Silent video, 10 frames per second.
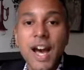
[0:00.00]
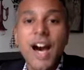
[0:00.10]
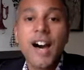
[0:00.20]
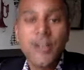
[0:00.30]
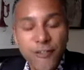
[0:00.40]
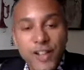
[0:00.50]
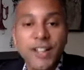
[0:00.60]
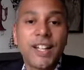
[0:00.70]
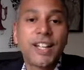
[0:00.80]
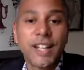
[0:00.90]
I felt
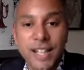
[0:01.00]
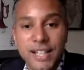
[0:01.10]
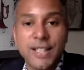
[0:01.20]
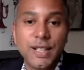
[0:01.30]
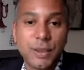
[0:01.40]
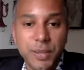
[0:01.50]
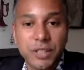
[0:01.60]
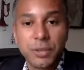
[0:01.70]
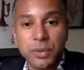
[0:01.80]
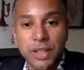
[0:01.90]
like I'd entered a
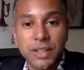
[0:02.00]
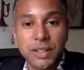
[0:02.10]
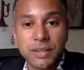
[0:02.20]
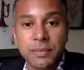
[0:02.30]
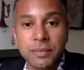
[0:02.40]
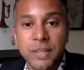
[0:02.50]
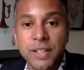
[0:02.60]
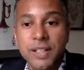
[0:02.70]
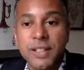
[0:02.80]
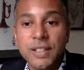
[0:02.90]
special world
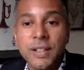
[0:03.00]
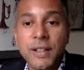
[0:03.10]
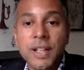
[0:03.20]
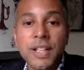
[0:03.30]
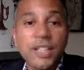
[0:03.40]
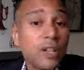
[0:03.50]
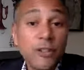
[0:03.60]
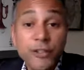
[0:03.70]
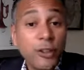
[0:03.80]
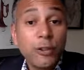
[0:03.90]
because so
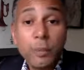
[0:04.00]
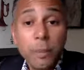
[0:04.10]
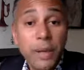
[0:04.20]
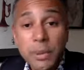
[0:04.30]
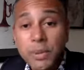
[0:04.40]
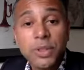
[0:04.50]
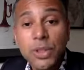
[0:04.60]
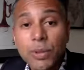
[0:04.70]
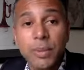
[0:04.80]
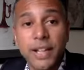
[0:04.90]
few people
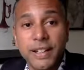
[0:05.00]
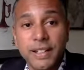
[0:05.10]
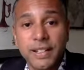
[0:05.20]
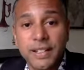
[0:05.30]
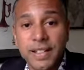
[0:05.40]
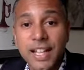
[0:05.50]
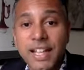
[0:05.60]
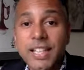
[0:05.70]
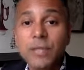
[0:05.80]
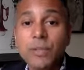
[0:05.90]
knew about this. Like,
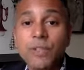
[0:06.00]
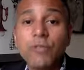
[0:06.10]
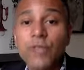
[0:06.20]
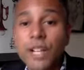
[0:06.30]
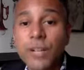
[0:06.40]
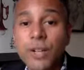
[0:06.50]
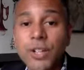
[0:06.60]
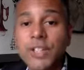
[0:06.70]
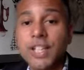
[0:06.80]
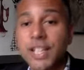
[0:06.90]
this really
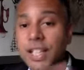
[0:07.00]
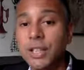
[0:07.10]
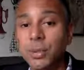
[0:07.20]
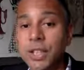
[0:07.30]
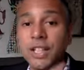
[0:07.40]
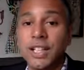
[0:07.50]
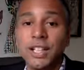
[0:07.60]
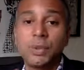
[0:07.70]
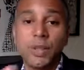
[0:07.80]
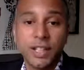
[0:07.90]
was a niche within a
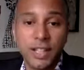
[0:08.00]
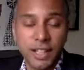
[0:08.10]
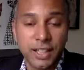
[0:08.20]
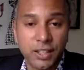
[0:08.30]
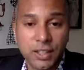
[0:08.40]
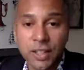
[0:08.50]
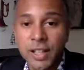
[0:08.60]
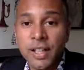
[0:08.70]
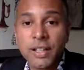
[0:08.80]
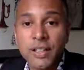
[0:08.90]
niche within a niche.
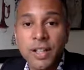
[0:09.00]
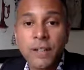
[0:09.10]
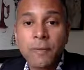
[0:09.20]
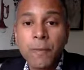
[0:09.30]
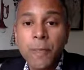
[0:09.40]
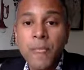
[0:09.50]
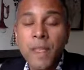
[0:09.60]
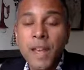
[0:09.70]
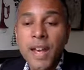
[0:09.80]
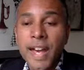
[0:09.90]
So
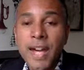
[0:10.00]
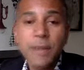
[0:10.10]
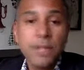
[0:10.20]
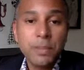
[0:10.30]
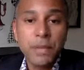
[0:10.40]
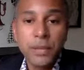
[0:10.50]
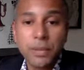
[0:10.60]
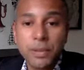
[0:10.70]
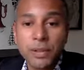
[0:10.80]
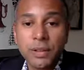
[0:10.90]
how many
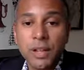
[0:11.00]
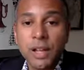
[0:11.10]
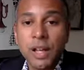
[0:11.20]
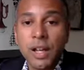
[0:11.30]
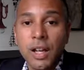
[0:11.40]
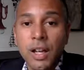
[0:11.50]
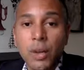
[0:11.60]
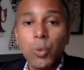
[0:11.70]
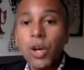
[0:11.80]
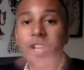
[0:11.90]
people
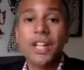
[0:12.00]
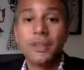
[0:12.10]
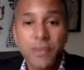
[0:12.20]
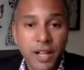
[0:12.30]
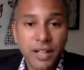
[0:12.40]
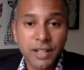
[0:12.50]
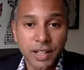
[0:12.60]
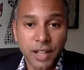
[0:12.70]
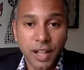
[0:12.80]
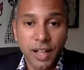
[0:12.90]
who work in
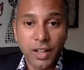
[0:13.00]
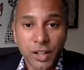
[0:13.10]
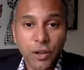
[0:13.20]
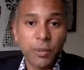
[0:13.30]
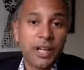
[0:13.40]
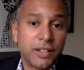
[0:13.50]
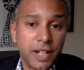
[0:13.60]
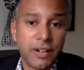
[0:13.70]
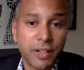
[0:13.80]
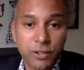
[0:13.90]
marketing know about
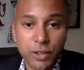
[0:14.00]
direct